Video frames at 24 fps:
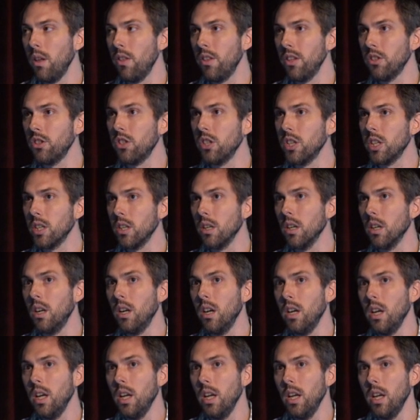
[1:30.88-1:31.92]
this year,
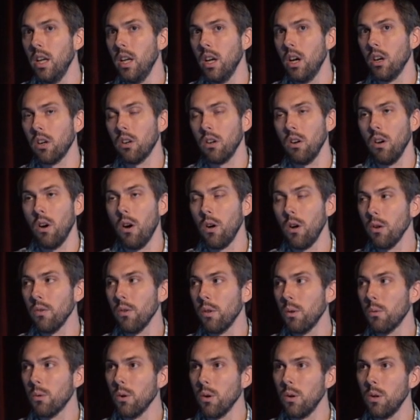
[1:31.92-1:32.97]
all
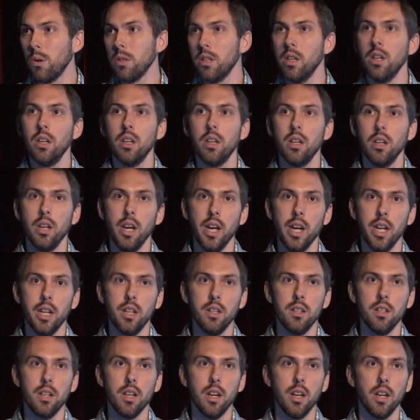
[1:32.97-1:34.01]
over the world,
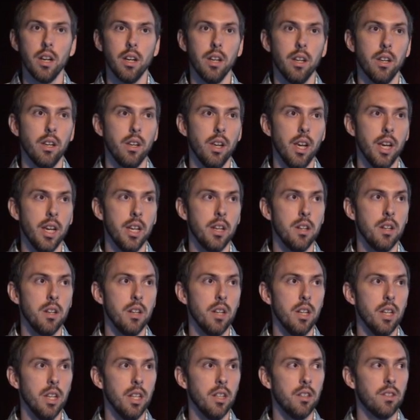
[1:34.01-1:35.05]
and
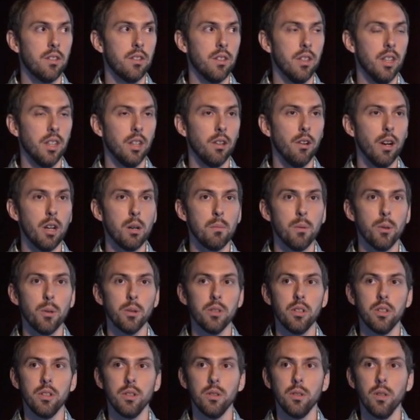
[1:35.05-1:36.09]
it's incredible
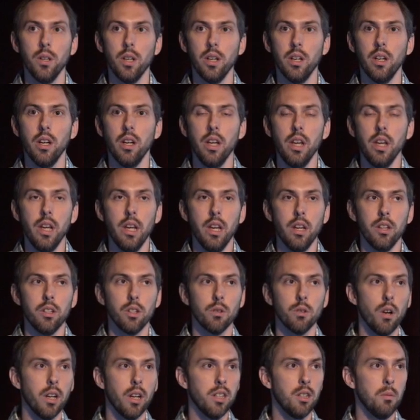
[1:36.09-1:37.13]
to
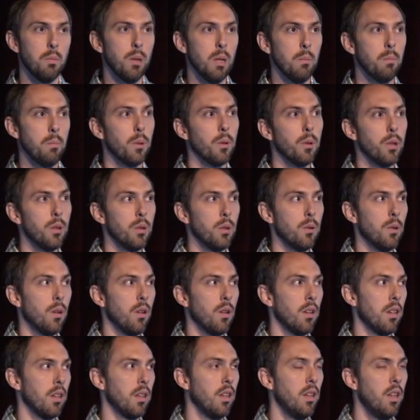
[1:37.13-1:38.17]
run into people who
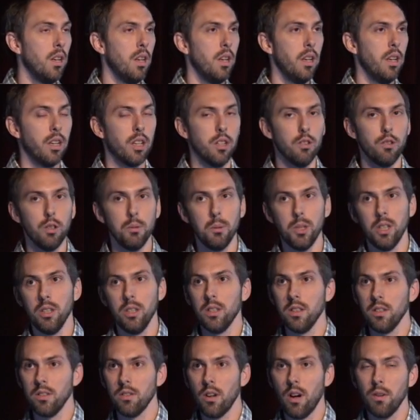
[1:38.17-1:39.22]
are contributing to
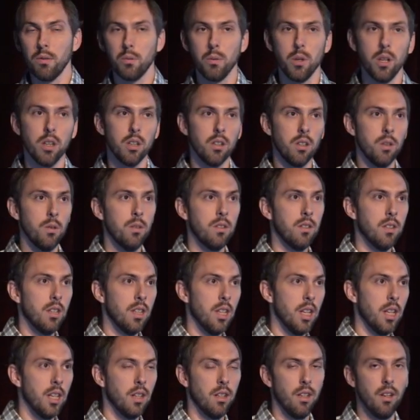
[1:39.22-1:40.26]
the software, using
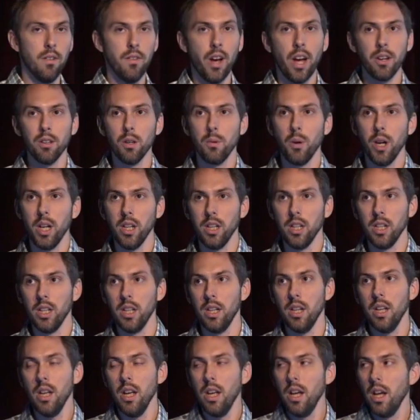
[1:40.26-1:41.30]
it, evaluating it,